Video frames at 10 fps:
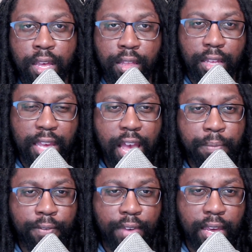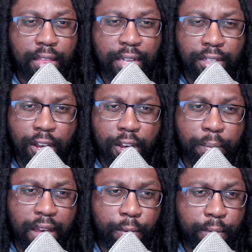The app event, let's talk
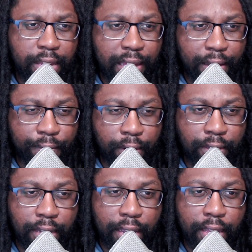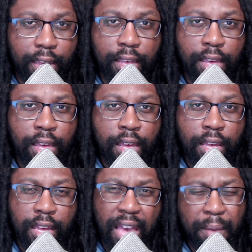about a recap for a second.
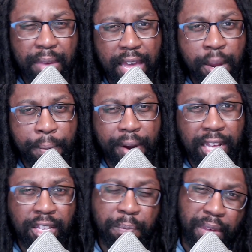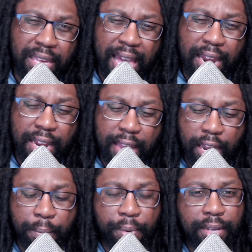I'm kind of impressed, but kind of not
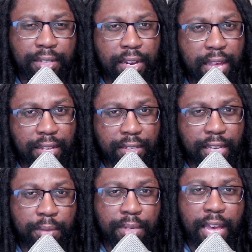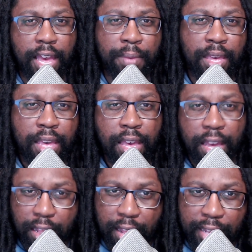impressed at the same time.
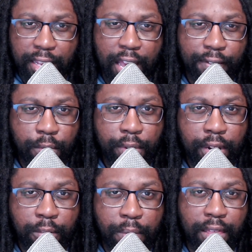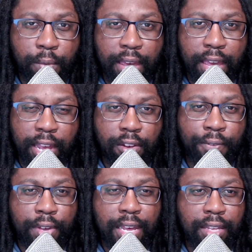Glad to have you with us, by the way. And don't
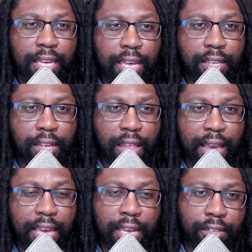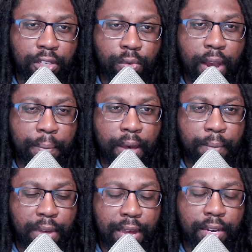forget to hit the like and subscribe
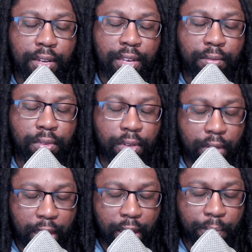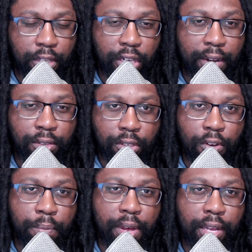button. It would help the channel so
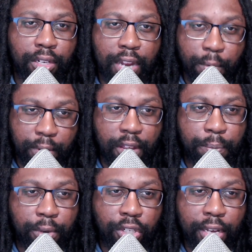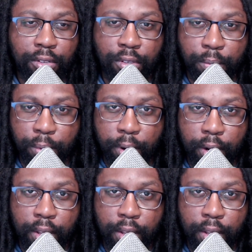much, and I really appreciate your support.